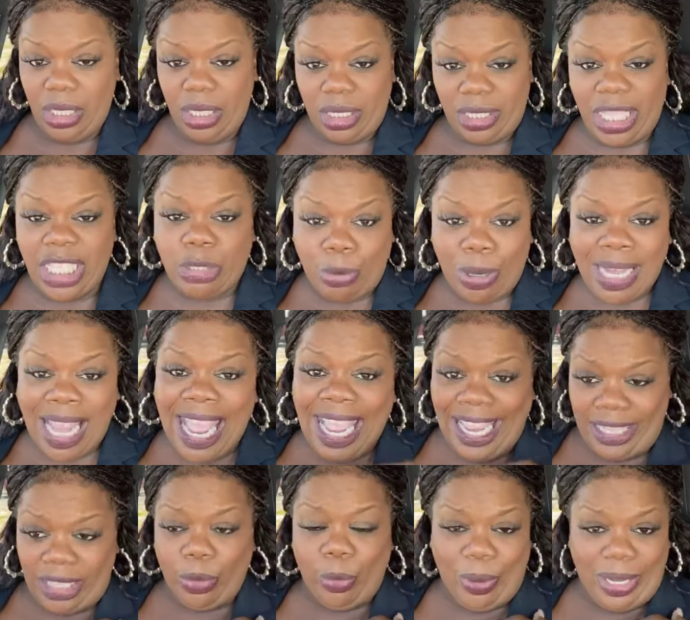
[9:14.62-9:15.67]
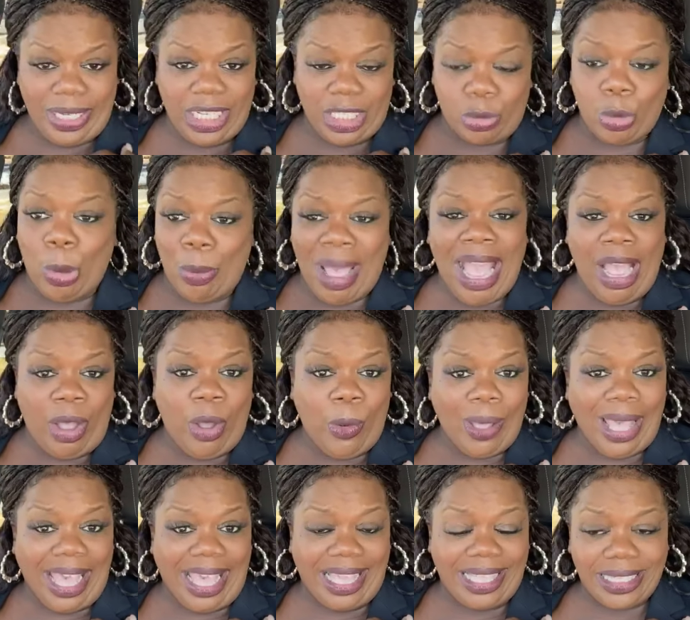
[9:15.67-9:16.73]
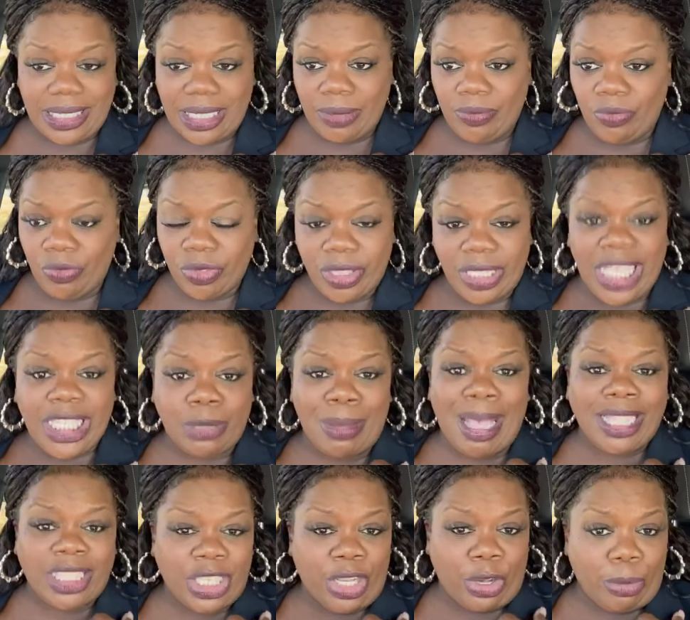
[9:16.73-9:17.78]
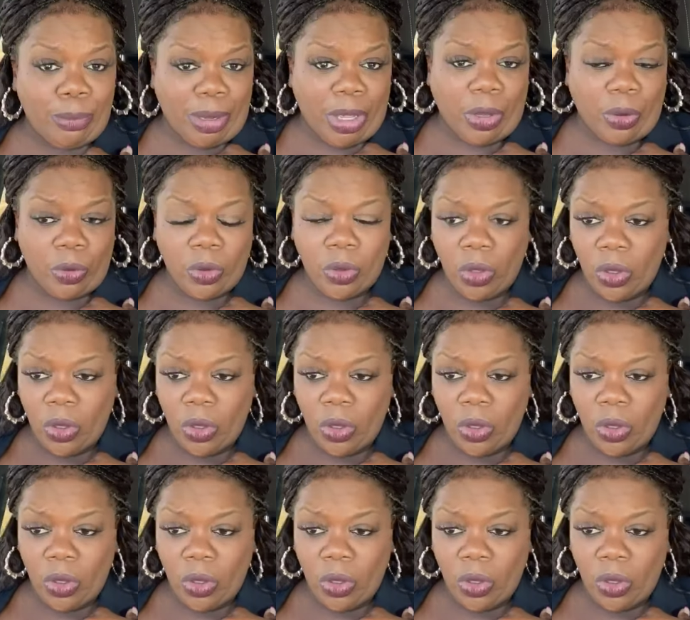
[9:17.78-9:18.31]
This is what I had to witness with my own eyes. This is my term on.